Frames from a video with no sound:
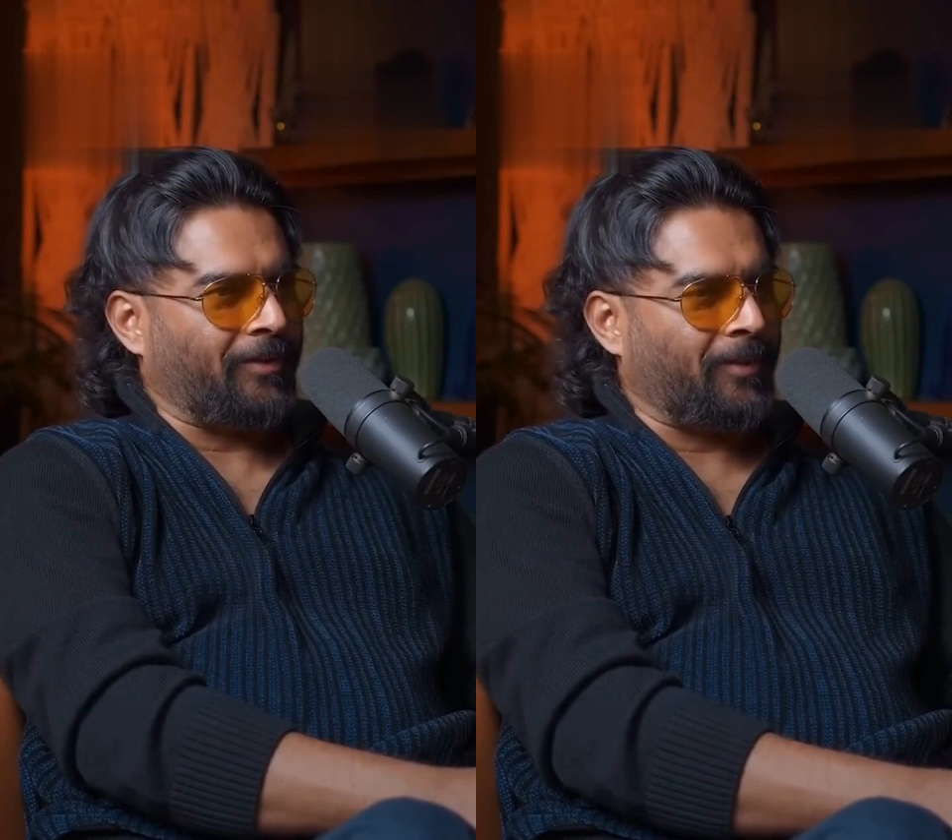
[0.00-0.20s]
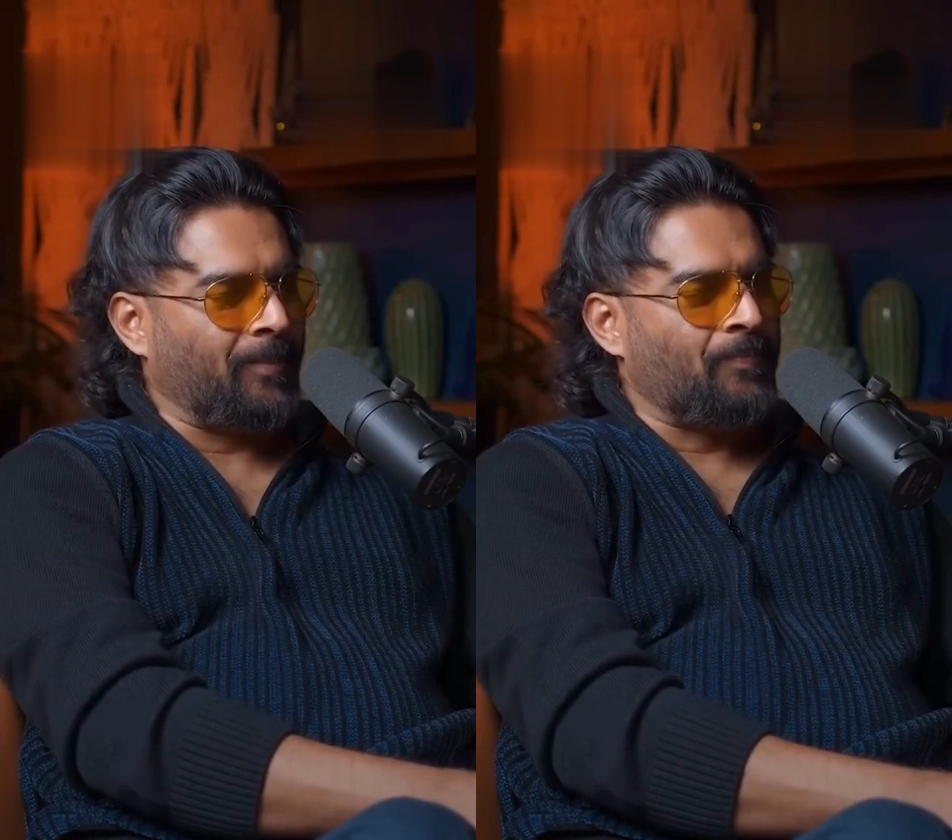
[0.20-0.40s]

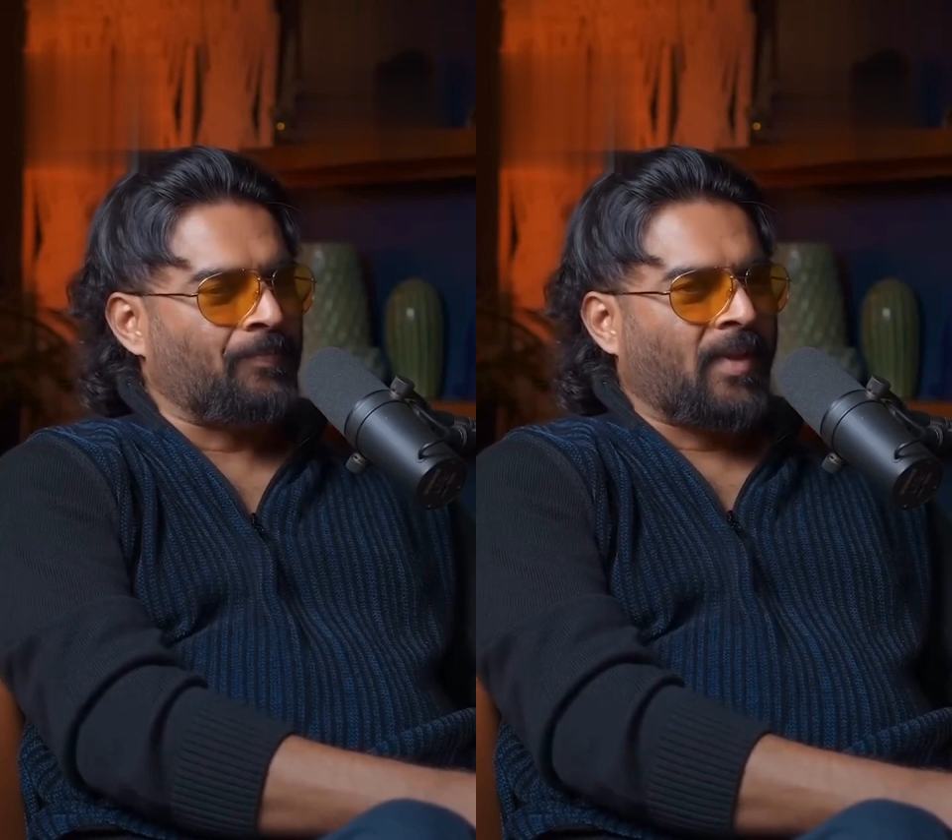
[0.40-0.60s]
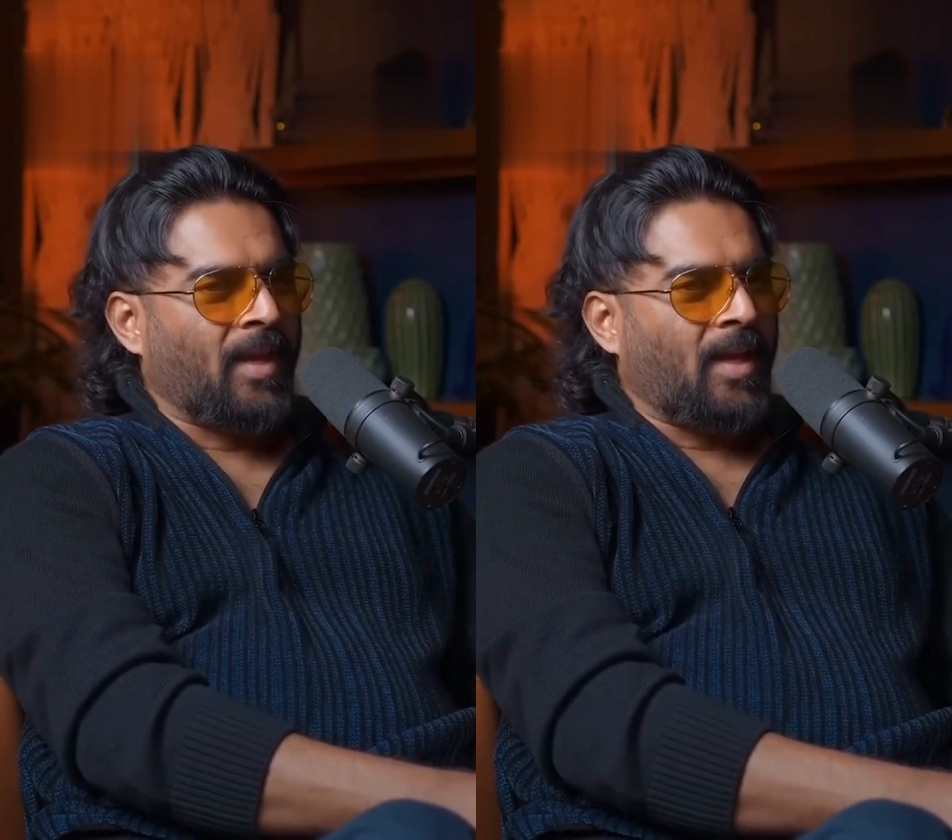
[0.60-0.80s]
it.
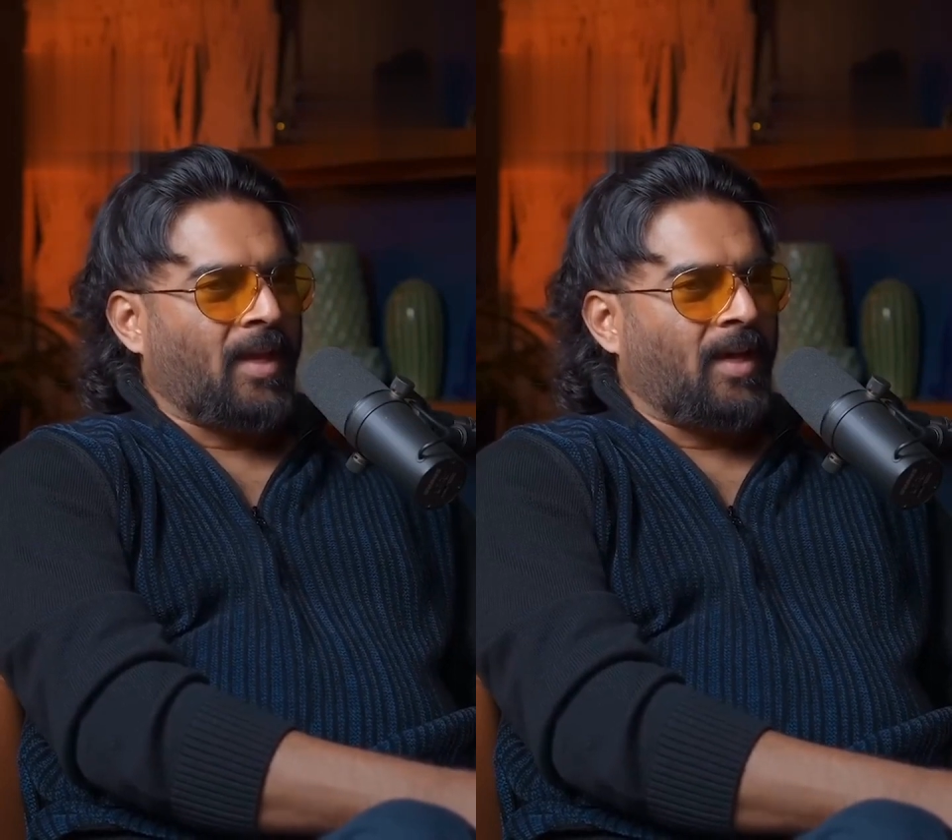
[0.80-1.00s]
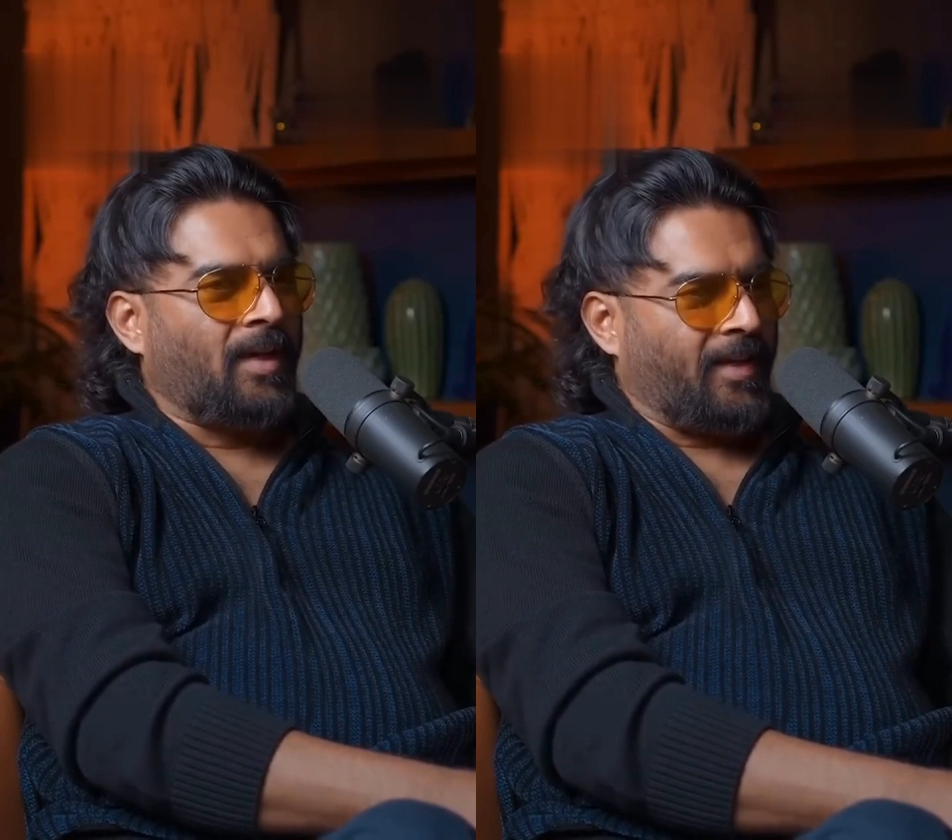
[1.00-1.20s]

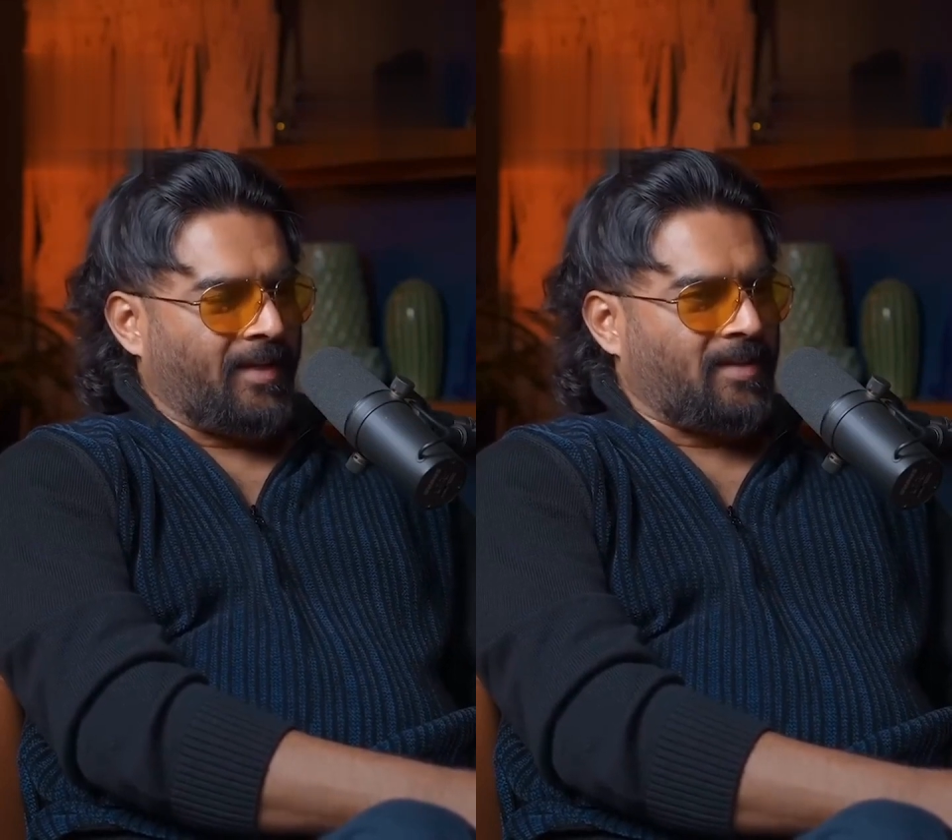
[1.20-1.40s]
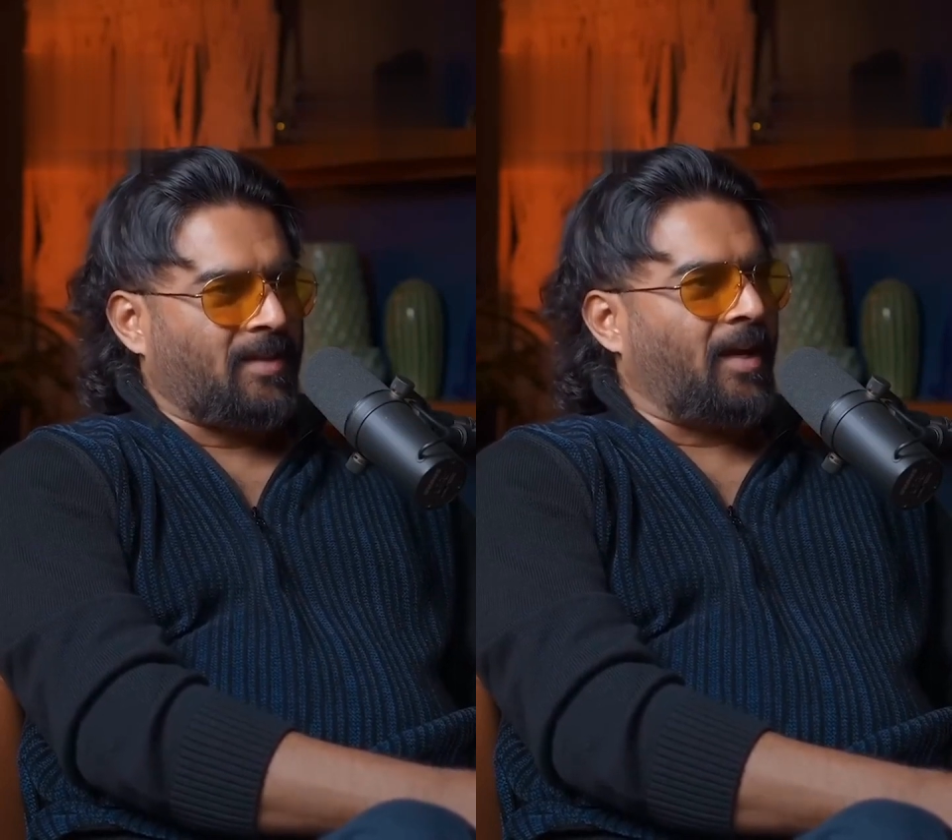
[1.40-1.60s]

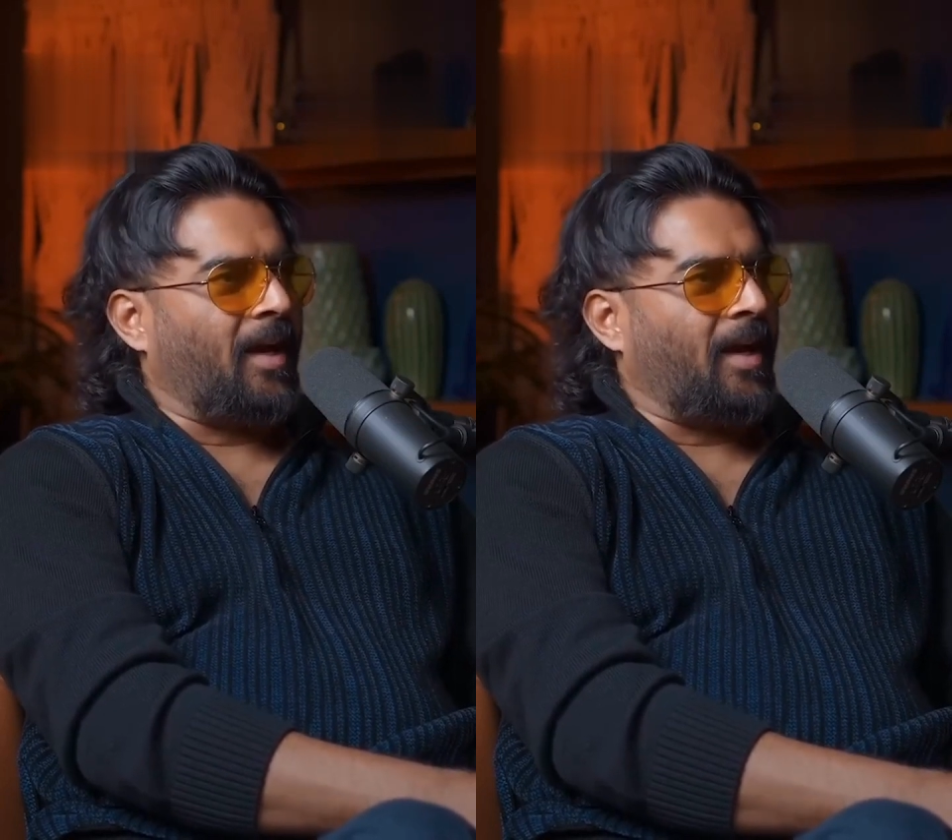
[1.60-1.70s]
Yes,